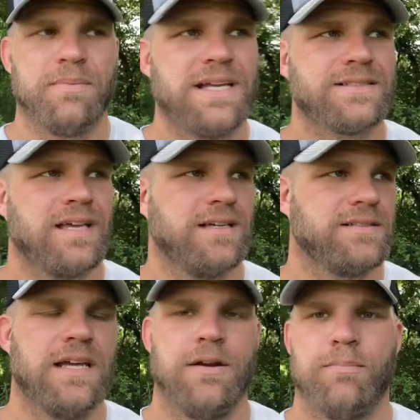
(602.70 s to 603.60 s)
The biggest thing
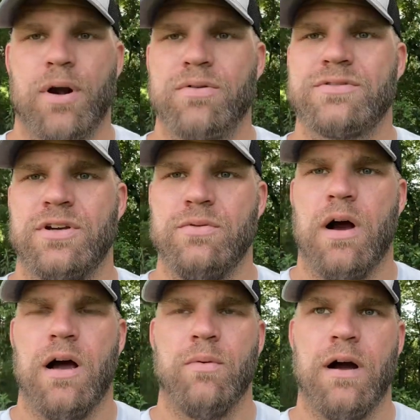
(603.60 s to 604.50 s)
is getting them broke to
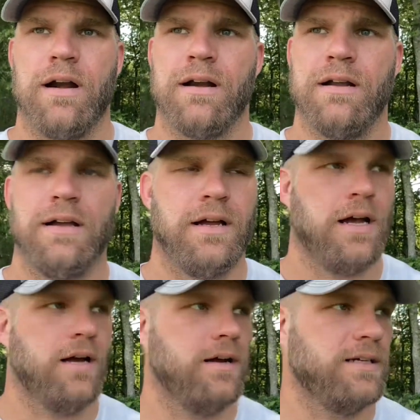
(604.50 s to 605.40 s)
hot wire.
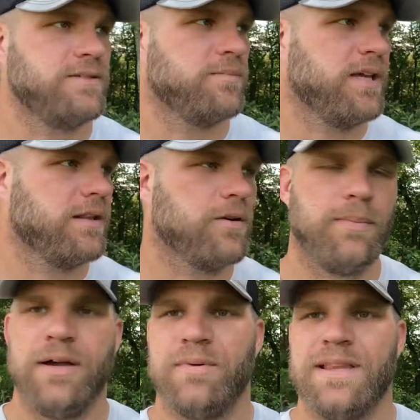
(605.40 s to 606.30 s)
It took me a little
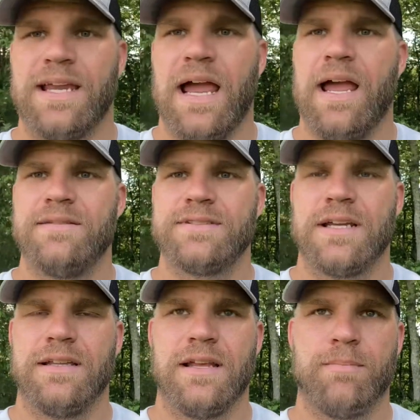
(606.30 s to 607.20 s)
bit with the calves to
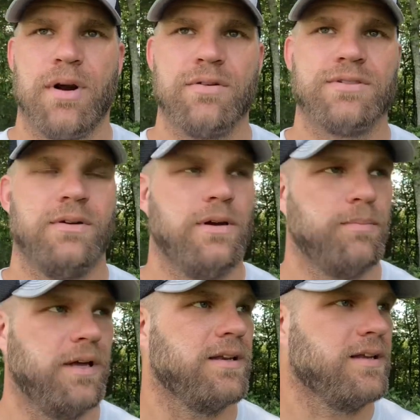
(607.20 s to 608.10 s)
get them broke to
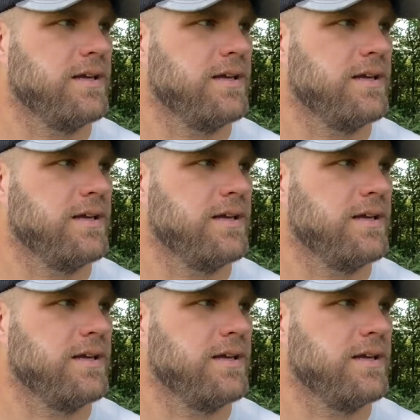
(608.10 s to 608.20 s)
it, but